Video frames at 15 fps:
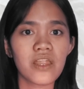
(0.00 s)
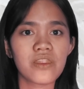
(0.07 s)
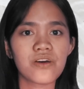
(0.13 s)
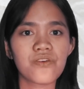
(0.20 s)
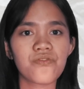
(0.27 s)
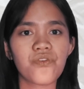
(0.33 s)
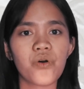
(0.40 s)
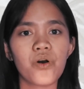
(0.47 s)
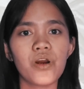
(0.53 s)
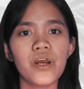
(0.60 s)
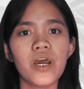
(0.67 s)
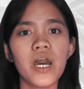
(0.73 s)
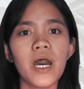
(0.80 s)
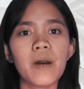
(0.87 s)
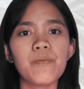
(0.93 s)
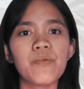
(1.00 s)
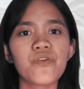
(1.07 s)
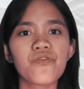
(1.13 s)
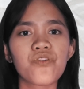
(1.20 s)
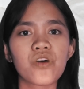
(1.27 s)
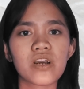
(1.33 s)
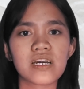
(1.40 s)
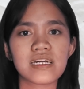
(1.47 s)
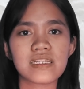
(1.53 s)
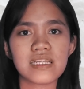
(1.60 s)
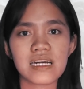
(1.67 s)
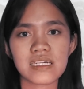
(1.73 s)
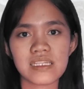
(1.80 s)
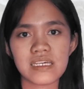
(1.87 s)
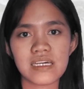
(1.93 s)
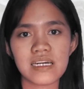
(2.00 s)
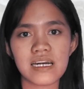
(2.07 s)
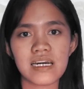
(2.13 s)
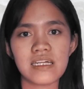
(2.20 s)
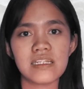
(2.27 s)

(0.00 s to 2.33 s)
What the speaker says: Therefore, before conducting